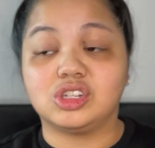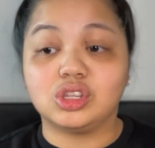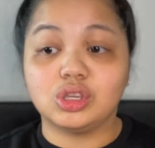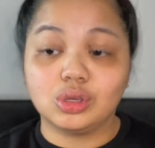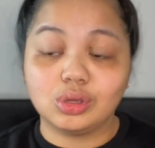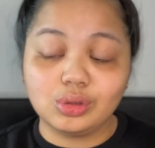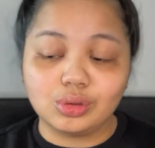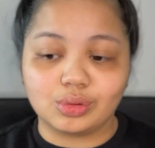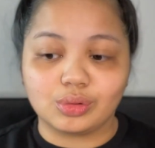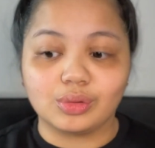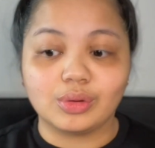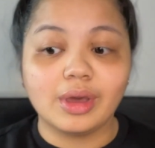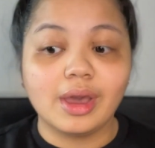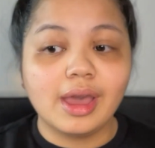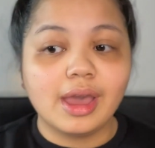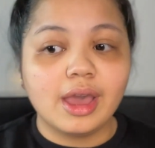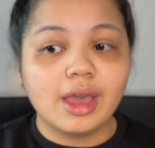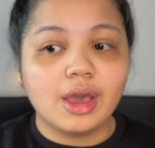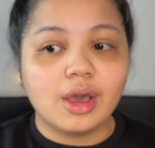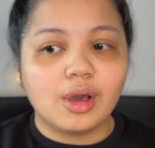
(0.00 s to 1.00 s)
two,
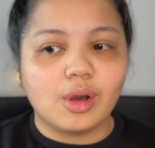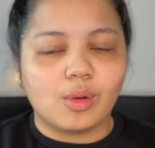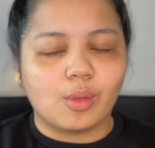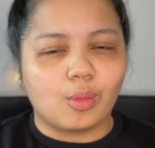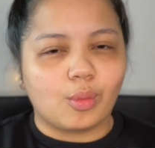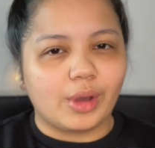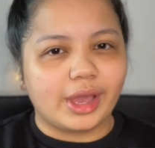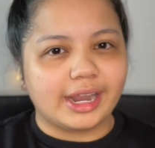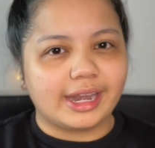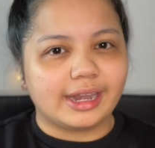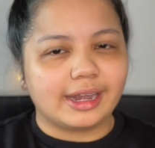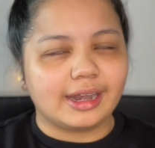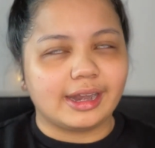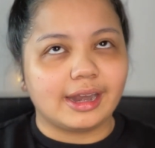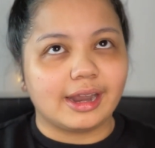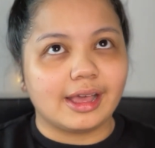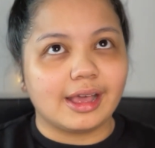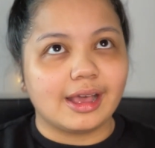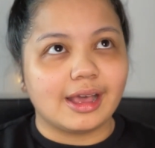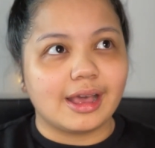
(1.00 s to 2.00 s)

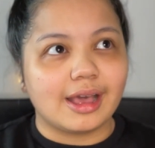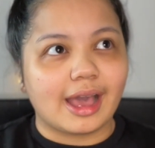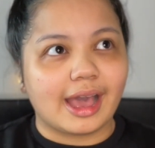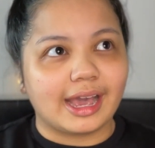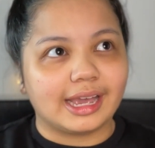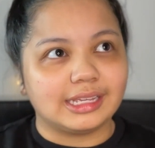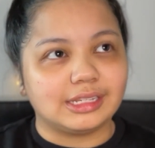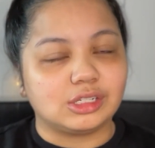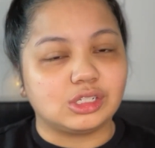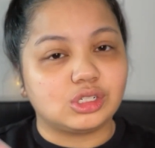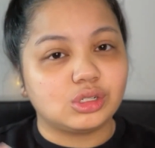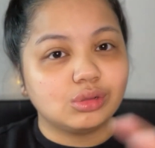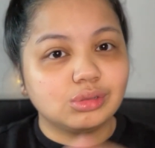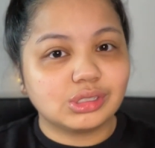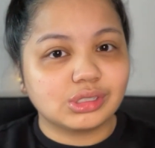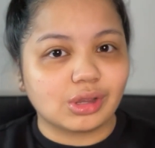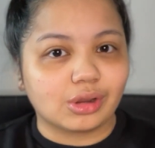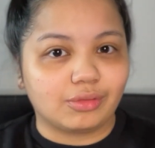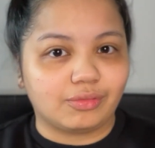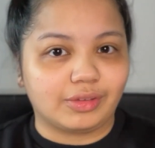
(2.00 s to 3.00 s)
when I do
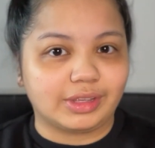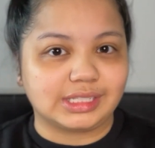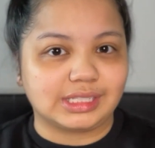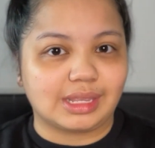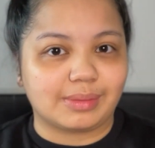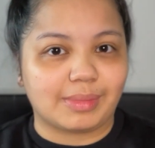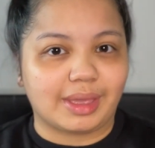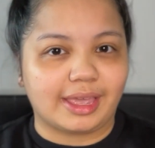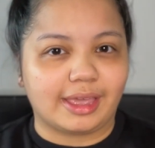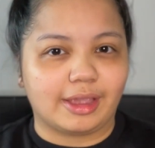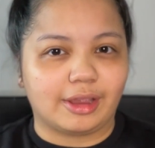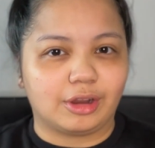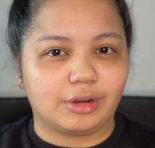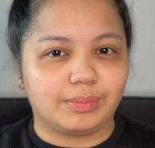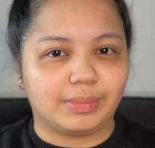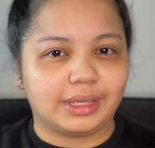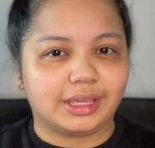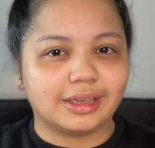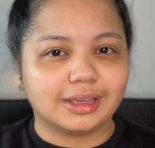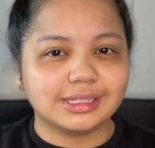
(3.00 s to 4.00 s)
start fixing my hair,
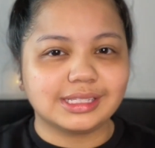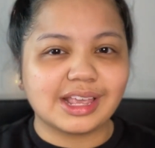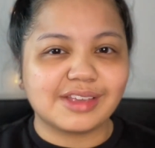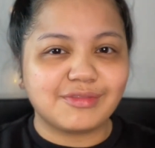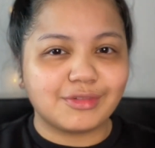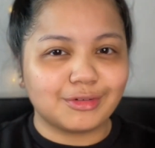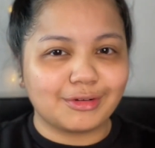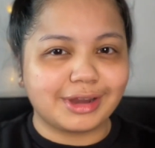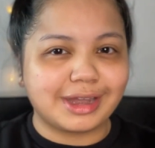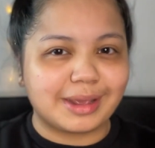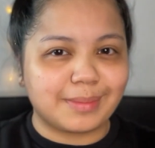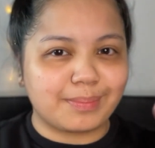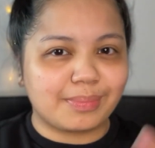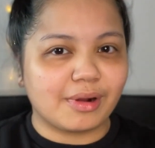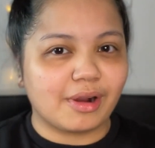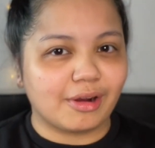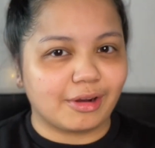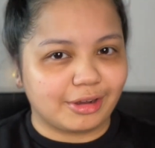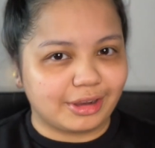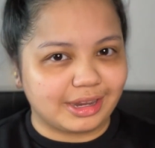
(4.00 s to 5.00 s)
because I've already
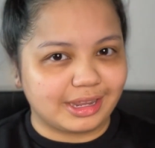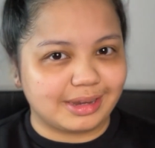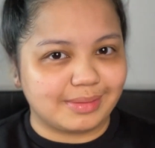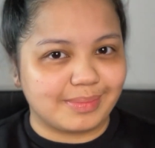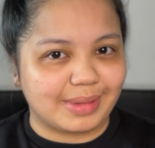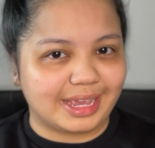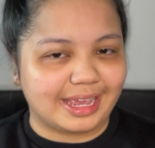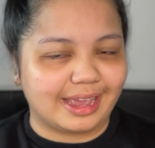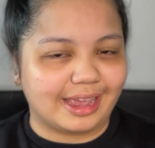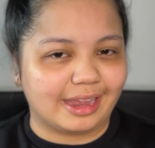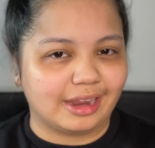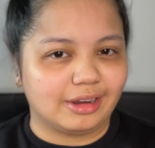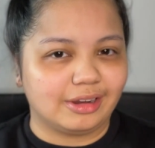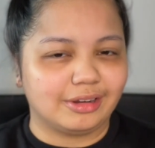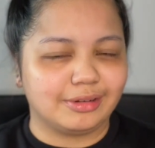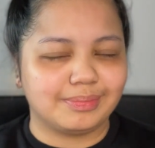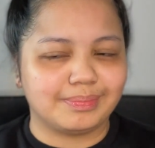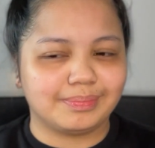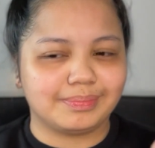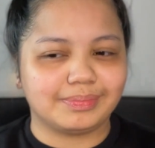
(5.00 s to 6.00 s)
parted my
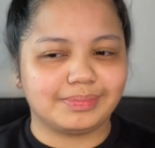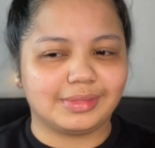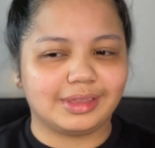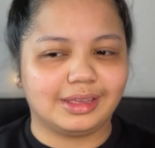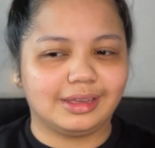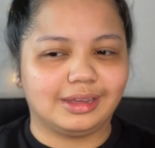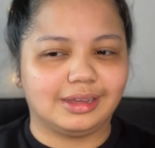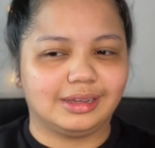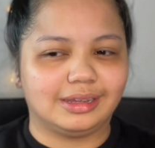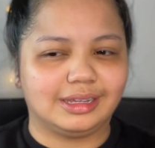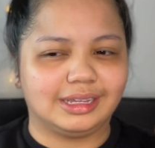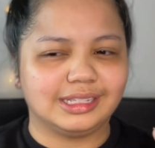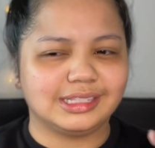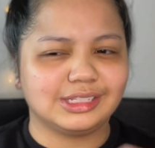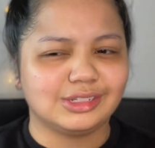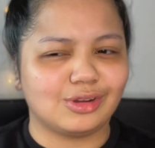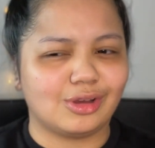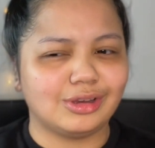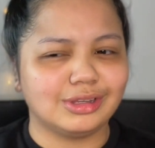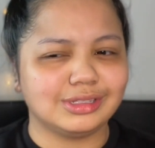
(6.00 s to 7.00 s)
hair,
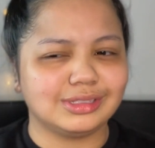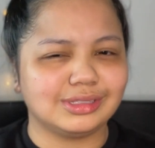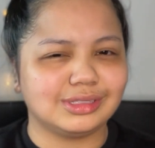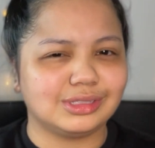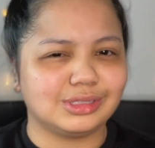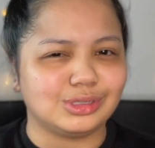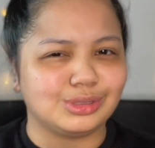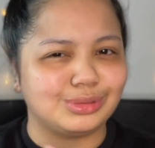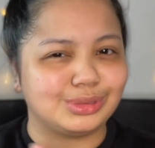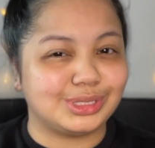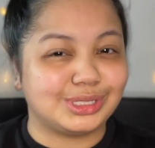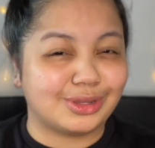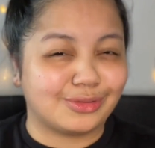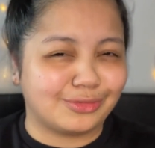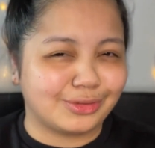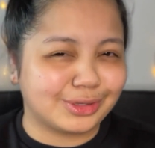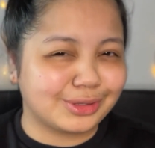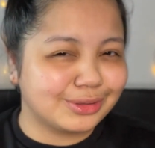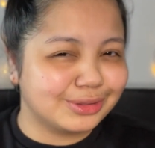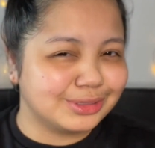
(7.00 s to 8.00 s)
it's not too
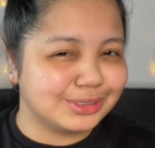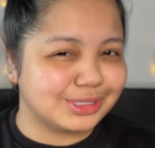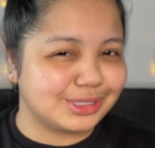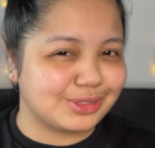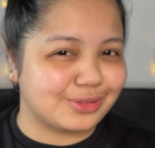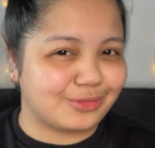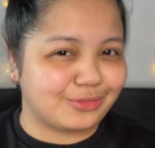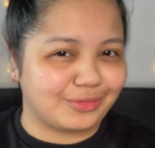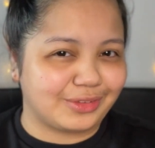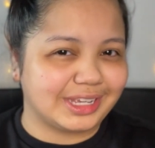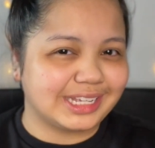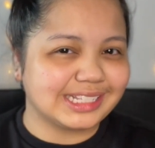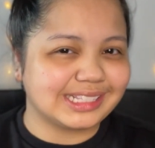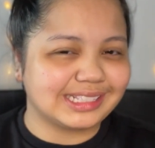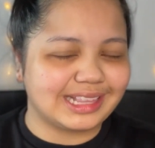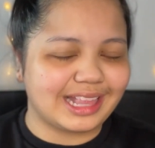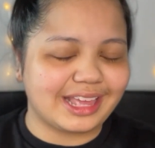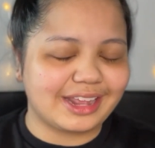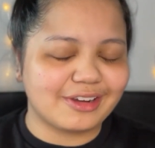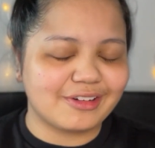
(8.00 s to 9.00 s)
difficult to
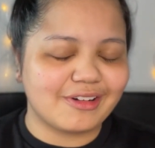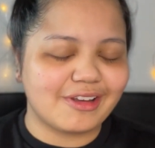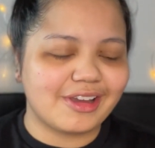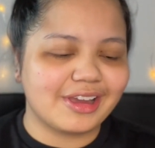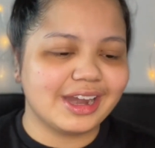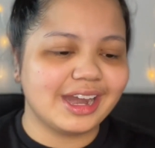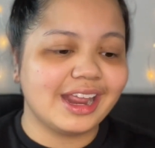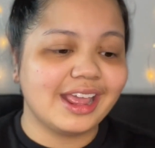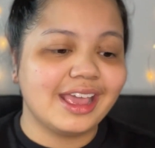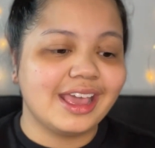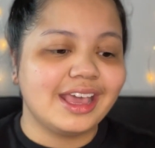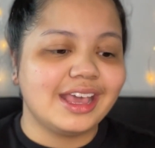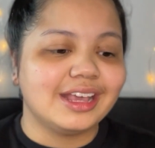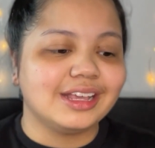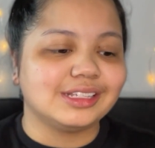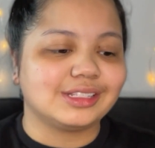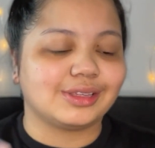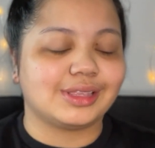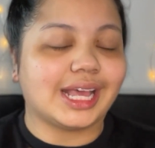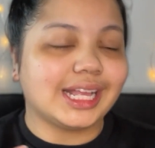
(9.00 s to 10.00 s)
fix later on.
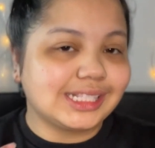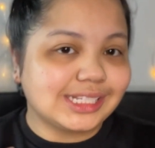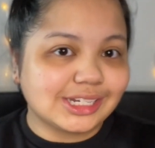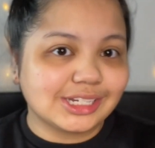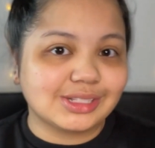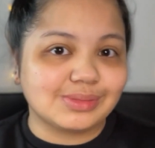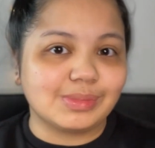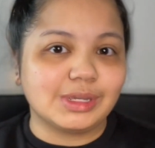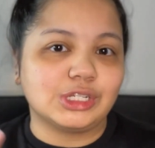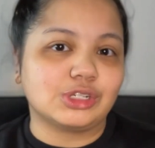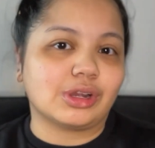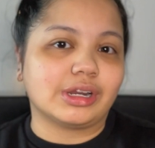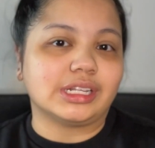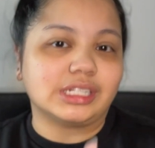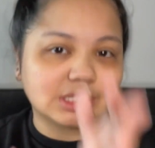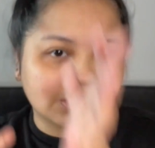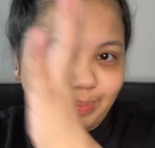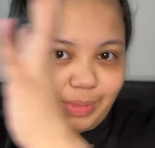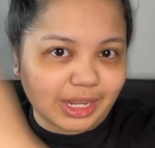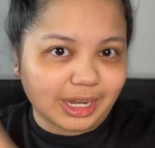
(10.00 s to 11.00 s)
So that's just me trying to
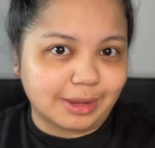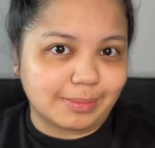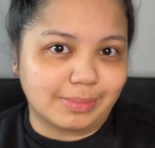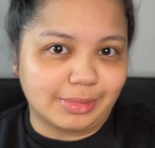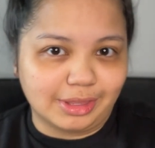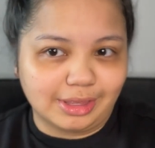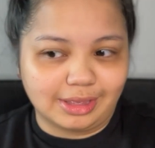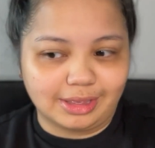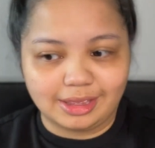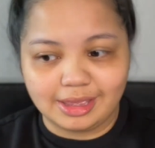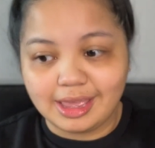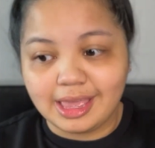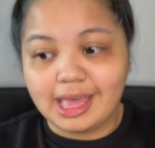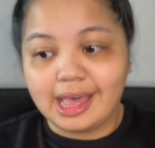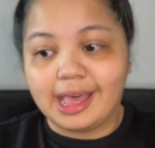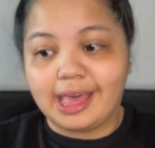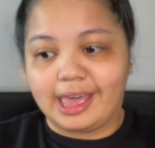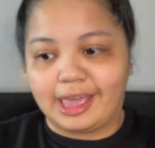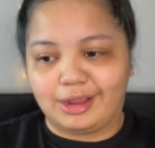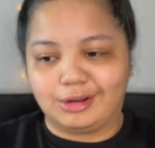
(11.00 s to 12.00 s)
speed up the
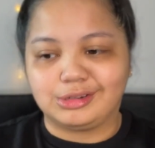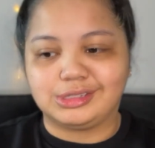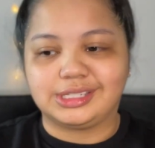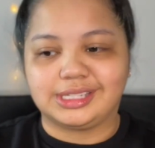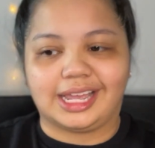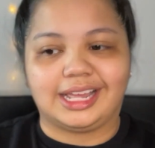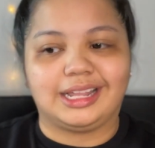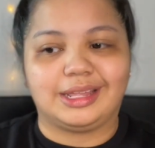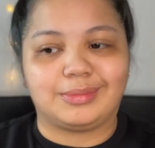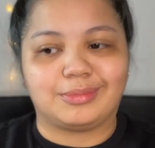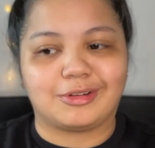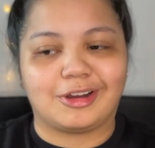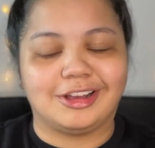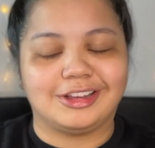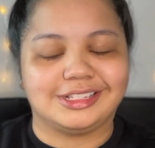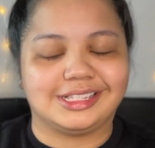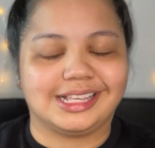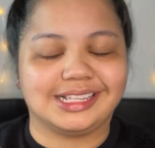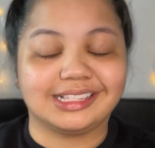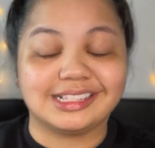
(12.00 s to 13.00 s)
hairstyling
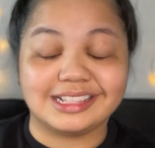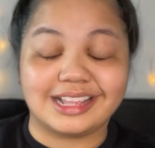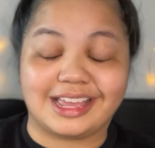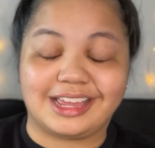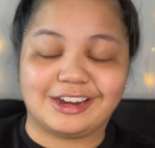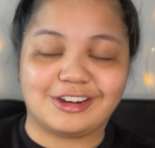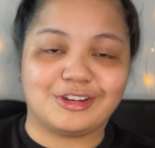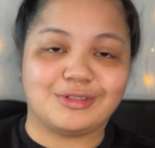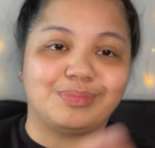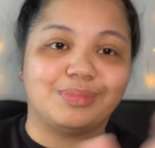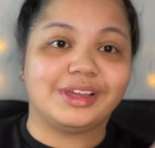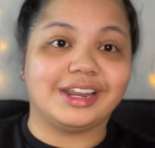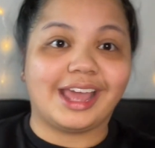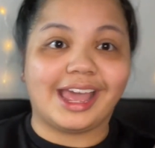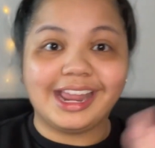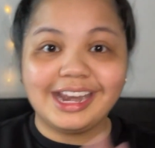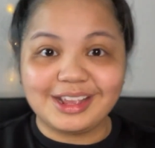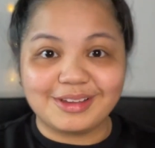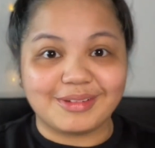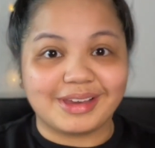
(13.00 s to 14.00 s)
process later. But
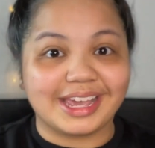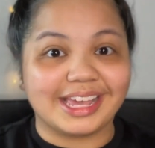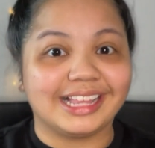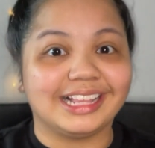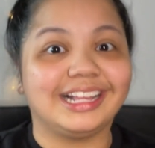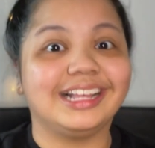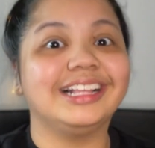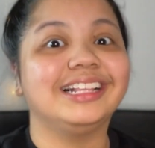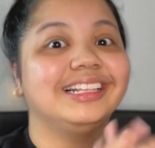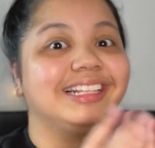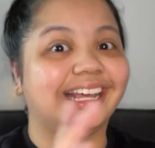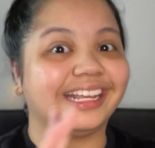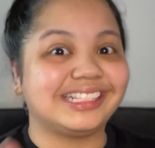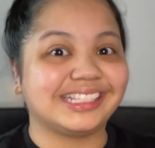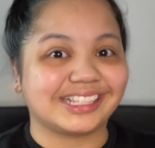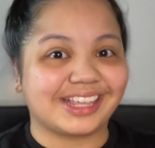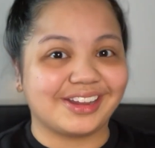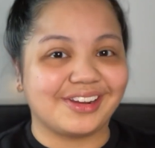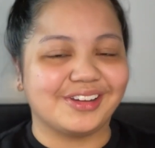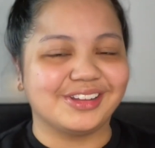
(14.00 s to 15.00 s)
anyway,
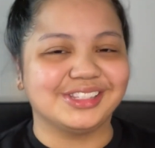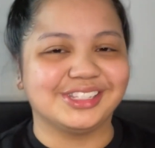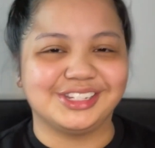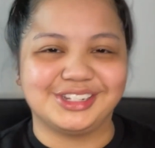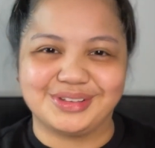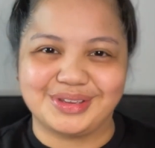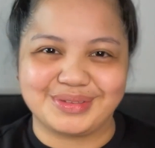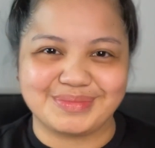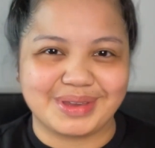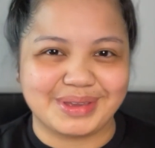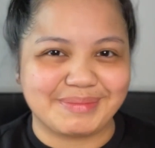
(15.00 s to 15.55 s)
let's get on to doing my